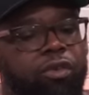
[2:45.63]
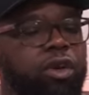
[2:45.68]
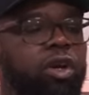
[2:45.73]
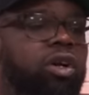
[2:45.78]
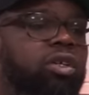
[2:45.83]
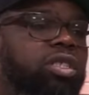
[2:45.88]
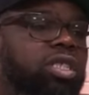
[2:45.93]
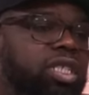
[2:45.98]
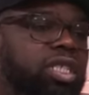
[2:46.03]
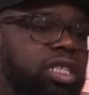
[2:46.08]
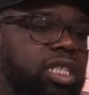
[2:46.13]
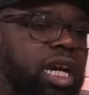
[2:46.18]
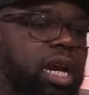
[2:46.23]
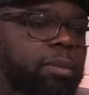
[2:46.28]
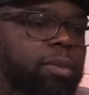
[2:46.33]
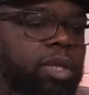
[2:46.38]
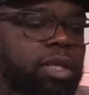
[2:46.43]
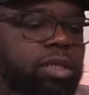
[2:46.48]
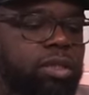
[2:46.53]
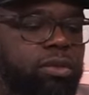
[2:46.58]
in regards to the
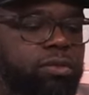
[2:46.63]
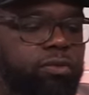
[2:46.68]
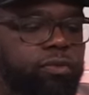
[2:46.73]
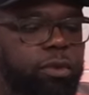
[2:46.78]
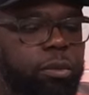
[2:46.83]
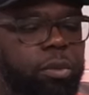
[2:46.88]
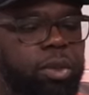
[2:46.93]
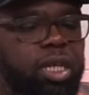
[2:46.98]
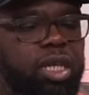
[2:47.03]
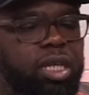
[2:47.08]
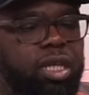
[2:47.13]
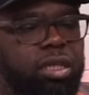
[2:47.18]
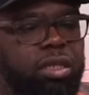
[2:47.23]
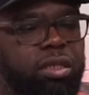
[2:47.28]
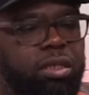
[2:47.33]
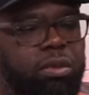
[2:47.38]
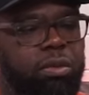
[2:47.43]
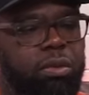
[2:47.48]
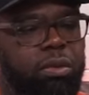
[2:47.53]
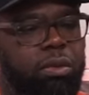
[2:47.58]
shop, it's for me,
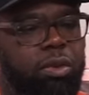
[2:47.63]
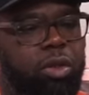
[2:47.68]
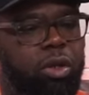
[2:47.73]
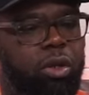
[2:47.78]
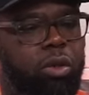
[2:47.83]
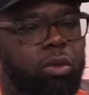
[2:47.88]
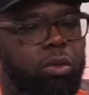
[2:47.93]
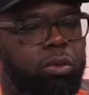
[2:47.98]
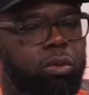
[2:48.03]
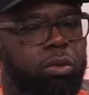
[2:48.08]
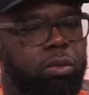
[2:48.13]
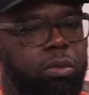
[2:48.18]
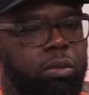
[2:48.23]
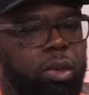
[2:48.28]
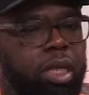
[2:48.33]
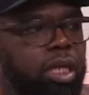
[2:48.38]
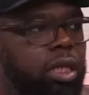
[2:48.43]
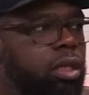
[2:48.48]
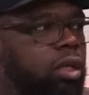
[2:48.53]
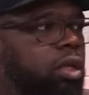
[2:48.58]
it's, you know,
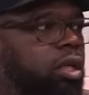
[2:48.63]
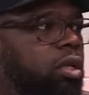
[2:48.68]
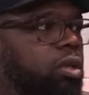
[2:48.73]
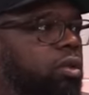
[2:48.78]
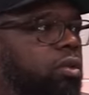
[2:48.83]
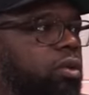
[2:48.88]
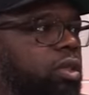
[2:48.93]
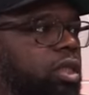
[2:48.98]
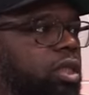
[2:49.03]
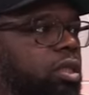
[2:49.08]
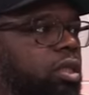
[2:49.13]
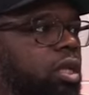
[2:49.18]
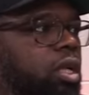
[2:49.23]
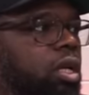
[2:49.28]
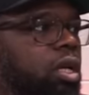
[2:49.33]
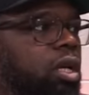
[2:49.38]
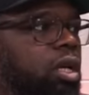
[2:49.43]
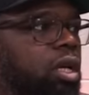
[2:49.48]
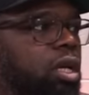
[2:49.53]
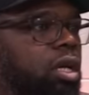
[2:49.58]
making clothes
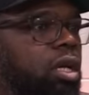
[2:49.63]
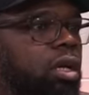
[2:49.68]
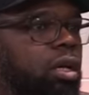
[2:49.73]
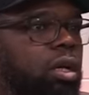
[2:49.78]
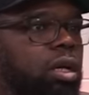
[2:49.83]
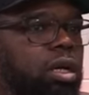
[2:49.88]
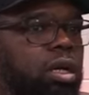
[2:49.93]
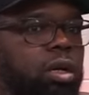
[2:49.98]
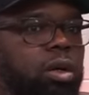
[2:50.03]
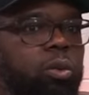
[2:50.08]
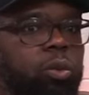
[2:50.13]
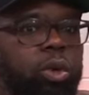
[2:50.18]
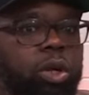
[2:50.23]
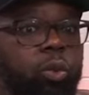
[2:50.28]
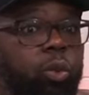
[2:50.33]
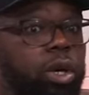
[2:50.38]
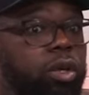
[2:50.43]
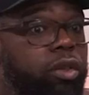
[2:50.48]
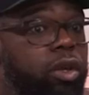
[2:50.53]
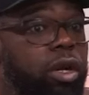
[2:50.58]
and uh,
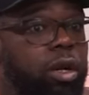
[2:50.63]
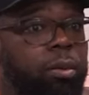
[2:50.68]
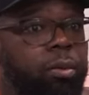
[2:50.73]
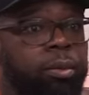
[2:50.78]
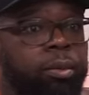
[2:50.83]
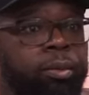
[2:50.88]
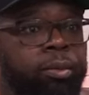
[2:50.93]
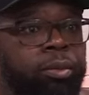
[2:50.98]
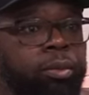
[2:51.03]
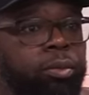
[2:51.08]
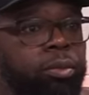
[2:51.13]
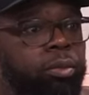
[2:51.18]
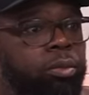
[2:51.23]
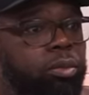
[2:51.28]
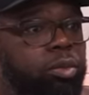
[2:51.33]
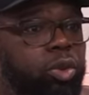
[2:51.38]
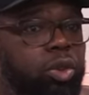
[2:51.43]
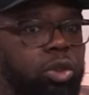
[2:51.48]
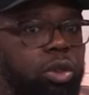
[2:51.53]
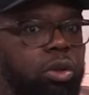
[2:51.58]
whether I'm
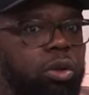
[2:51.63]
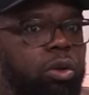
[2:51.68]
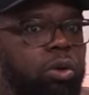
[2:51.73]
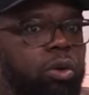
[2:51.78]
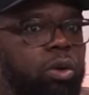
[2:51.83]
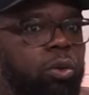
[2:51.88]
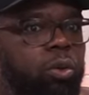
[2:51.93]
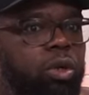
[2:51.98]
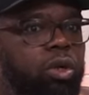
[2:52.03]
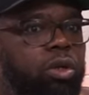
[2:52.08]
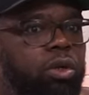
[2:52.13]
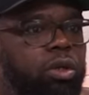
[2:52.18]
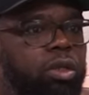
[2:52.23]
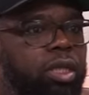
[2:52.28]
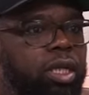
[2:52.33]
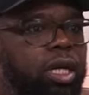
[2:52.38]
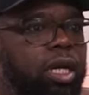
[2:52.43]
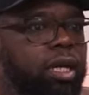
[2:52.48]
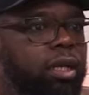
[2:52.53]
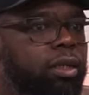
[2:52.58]
you know, going to work on
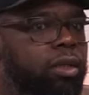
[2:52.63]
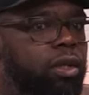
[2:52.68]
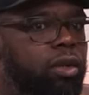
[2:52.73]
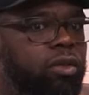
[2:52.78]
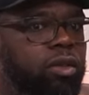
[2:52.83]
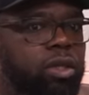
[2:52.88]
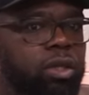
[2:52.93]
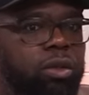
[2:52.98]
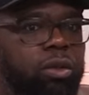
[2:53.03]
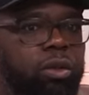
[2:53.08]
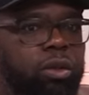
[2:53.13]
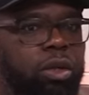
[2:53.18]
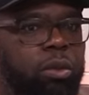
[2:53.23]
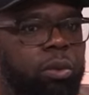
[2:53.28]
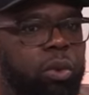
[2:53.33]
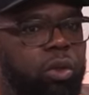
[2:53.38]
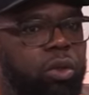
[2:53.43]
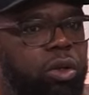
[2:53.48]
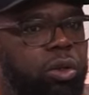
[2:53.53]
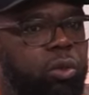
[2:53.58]
dyeing clothing or
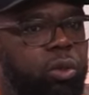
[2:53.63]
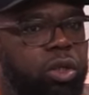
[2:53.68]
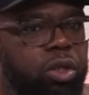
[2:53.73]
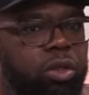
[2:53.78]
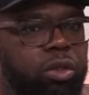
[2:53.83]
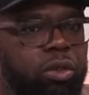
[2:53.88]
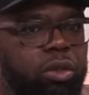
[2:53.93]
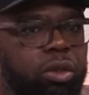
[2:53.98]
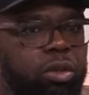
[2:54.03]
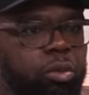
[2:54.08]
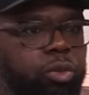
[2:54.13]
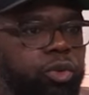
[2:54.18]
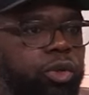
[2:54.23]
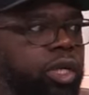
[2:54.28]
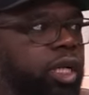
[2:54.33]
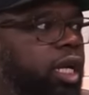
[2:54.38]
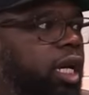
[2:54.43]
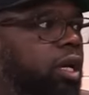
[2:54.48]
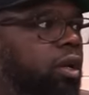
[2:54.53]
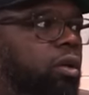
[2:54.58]
I'm going to work on
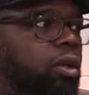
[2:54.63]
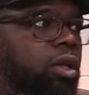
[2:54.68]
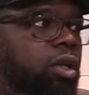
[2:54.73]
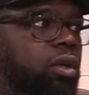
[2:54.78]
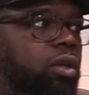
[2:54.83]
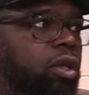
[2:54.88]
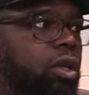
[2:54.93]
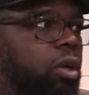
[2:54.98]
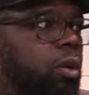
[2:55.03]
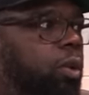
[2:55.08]
printing out clothing